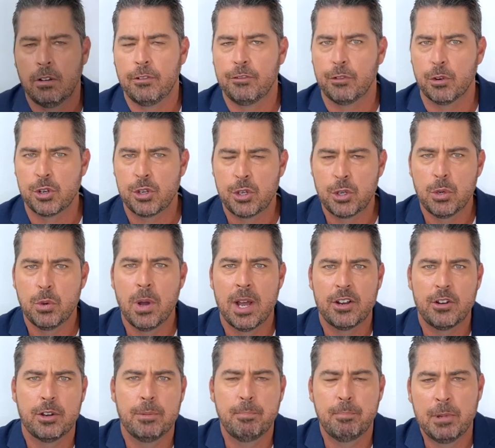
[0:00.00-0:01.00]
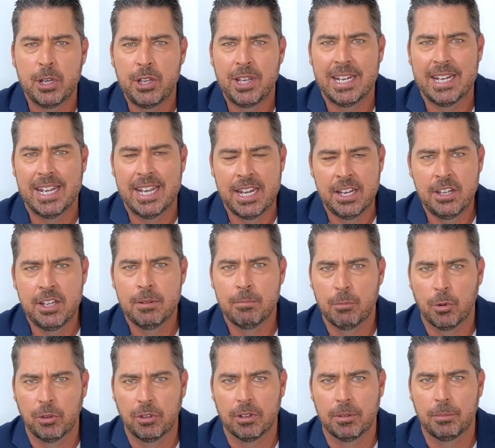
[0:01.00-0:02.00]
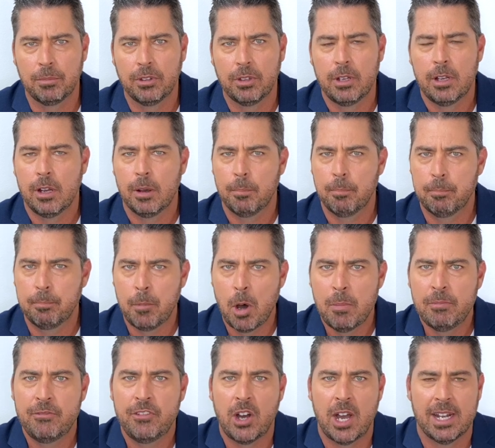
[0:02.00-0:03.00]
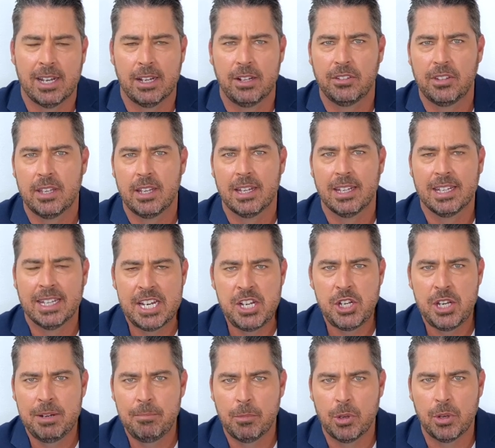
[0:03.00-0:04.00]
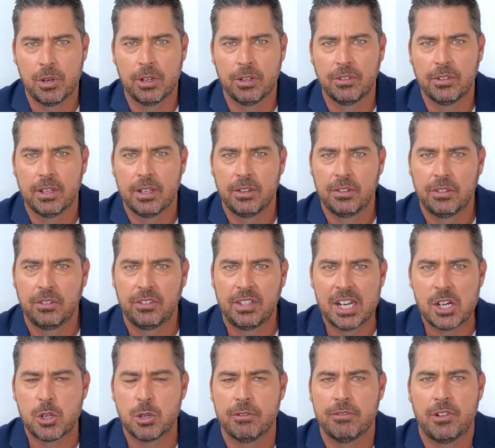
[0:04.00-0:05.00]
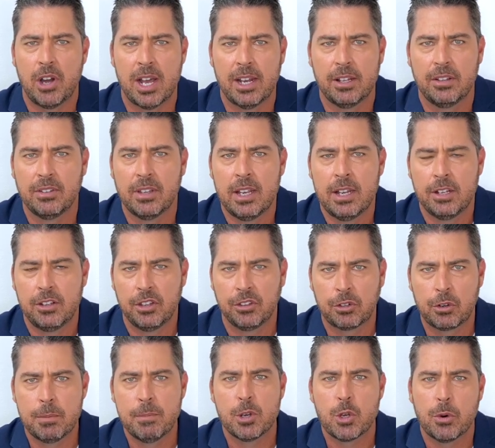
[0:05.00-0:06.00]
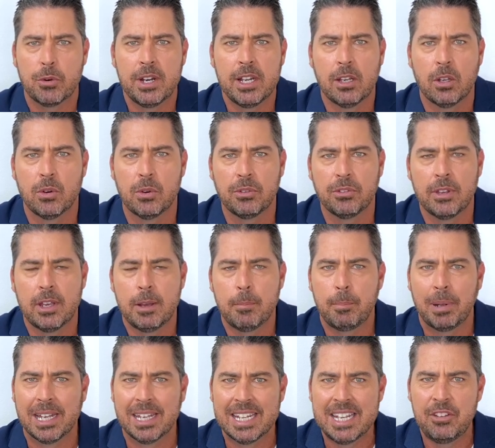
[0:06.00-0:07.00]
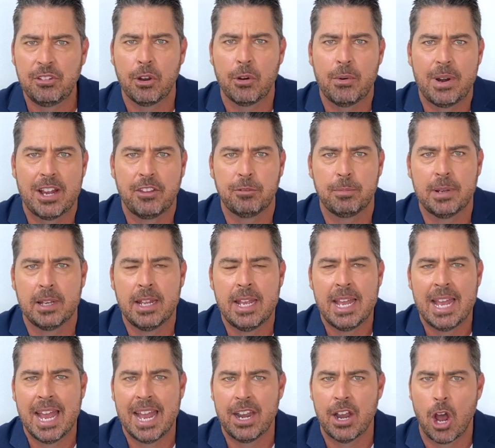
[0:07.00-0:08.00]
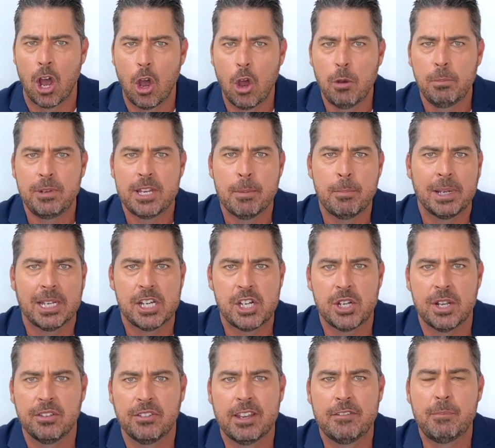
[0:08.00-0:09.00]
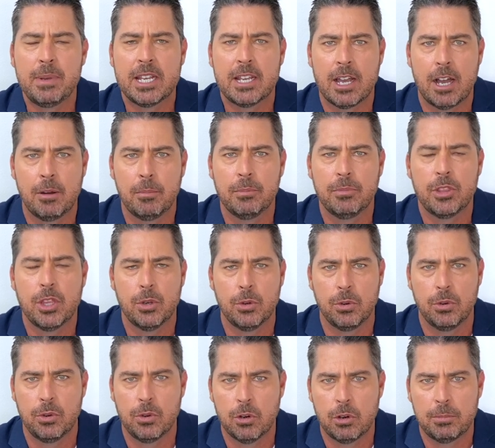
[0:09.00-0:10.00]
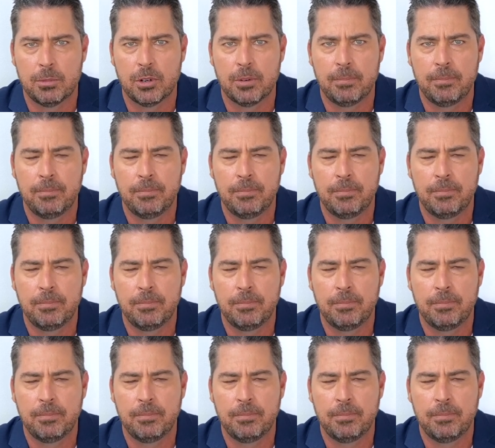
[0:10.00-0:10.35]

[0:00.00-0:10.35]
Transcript: For 200 million Indian Muslims, mob violence, lynching murders, sexual violence, discriminatory laws, police harassment, and home demolitions have become the new normal.